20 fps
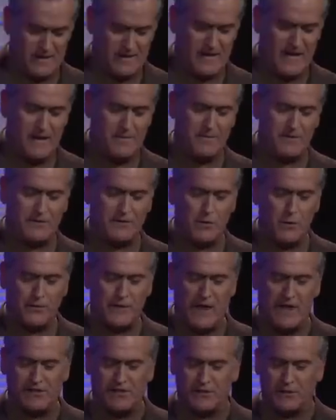Name the
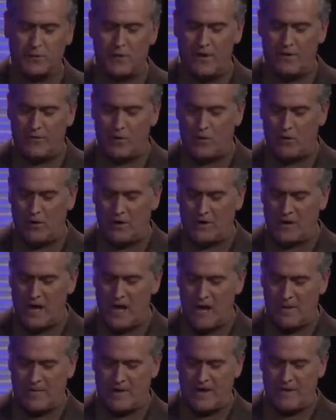2012 horror
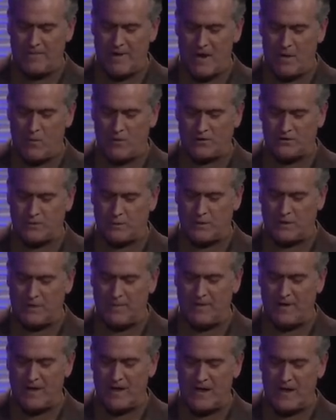comedy about what's really
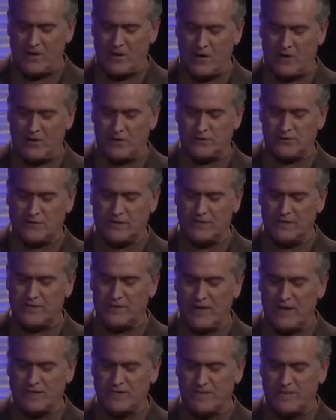behind all those
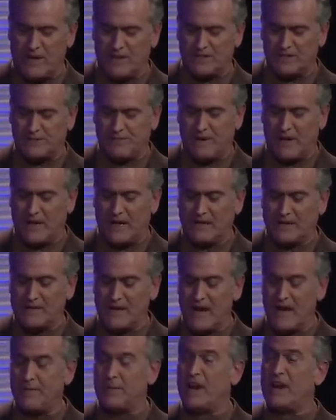cliches about spending
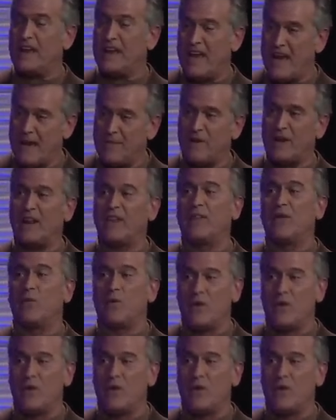time in a cabin in the